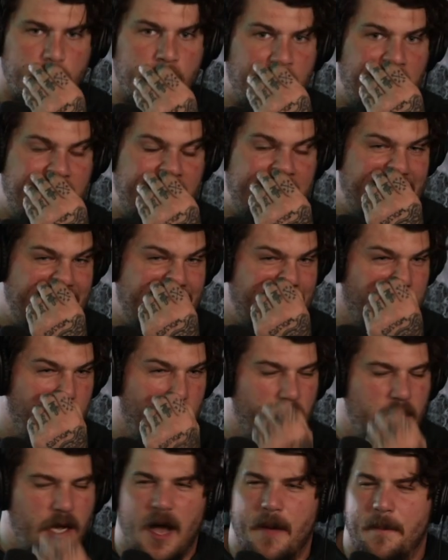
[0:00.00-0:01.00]
and I
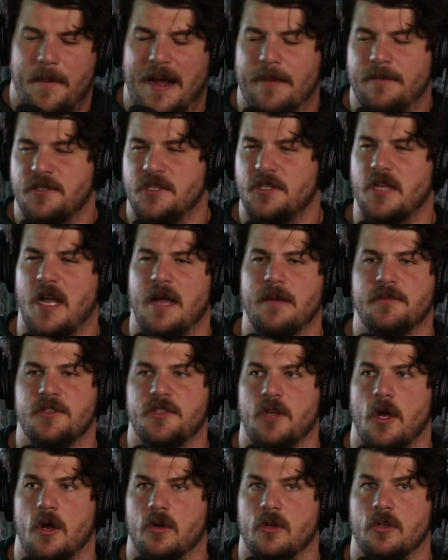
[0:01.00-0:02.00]
look up, and I'm
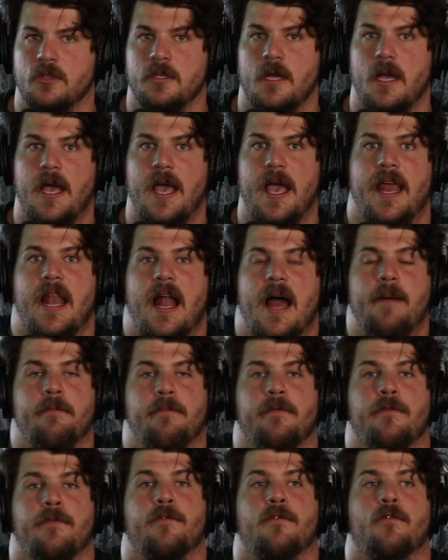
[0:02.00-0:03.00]
startled, and I'm
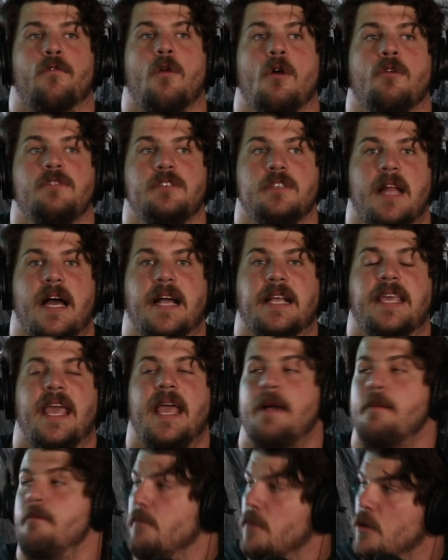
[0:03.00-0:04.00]
frozen. I
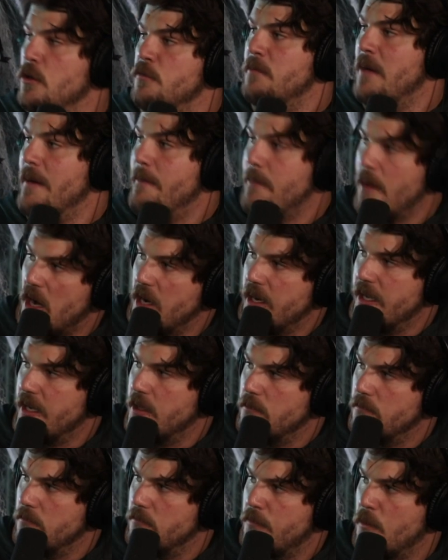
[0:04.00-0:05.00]
can't move my body.
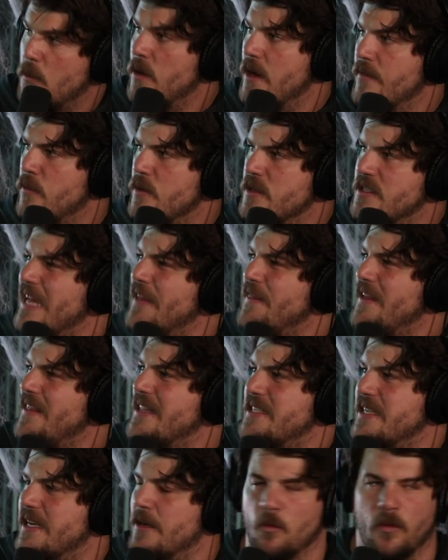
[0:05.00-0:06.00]
For whatever reason, I think
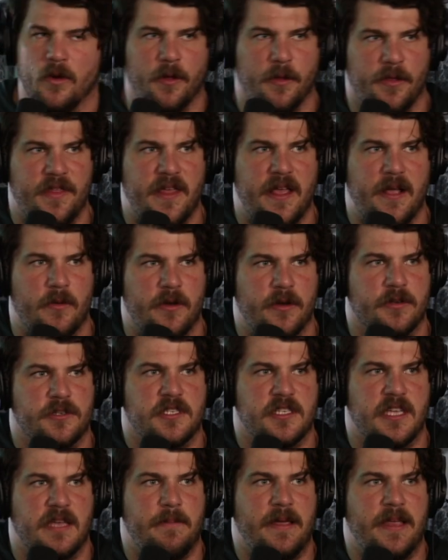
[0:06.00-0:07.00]
that's like a real thing when you're
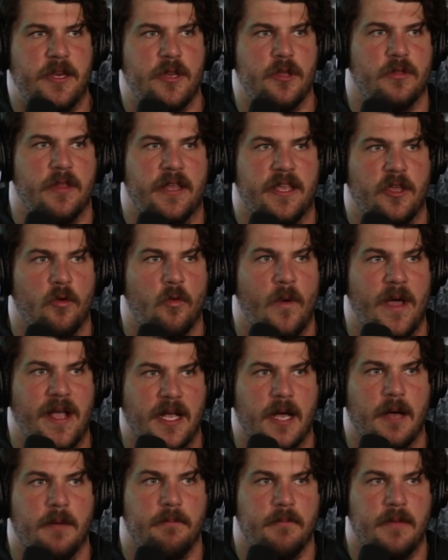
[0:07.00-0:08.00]
sleeping. You you
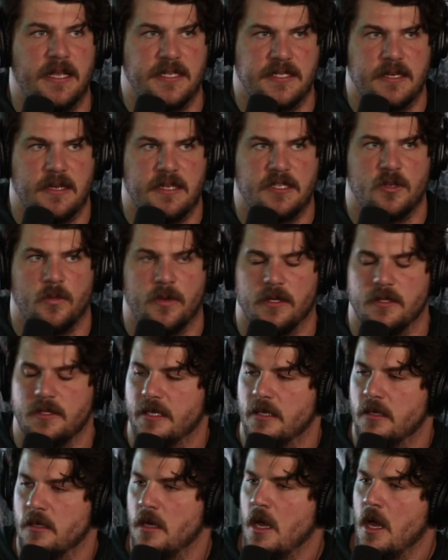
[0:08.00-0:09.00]
wake up. It's a real
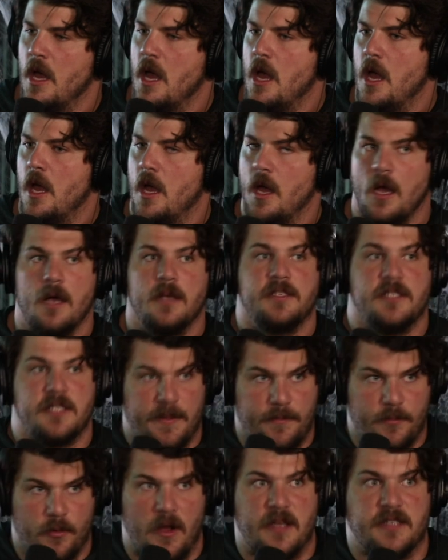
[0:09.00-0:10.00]
deal. Sleep paralysis.
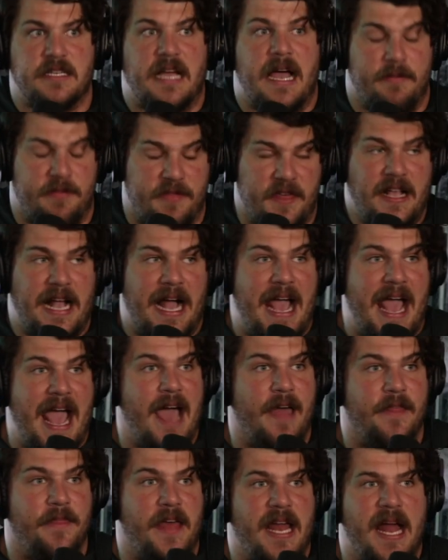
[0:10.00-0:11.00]
Sleep paralysis. I think I
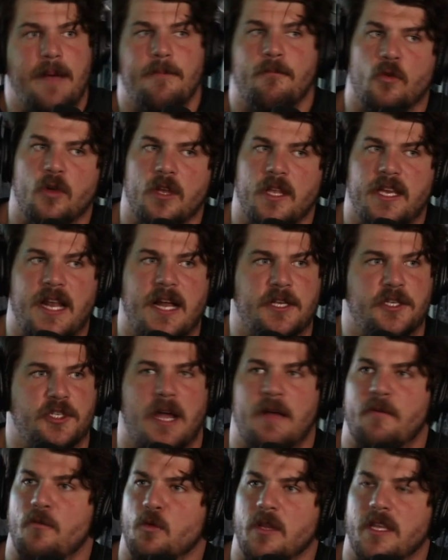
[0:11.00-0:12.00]
had that. I'm really not sure.
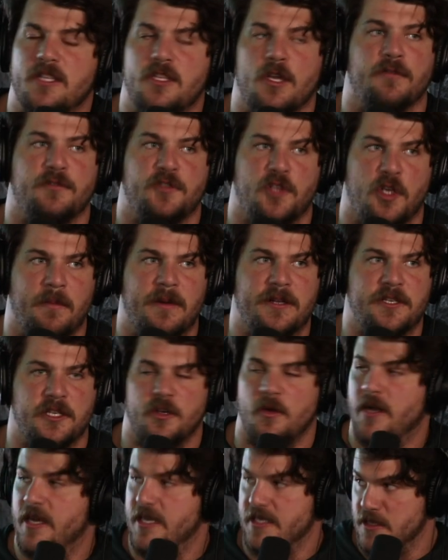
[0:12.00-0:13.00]
I haven't really dove too much
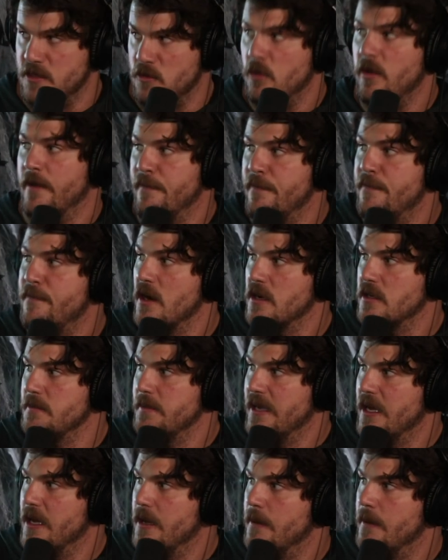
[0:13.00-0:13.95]
into it because it's really fucked me up.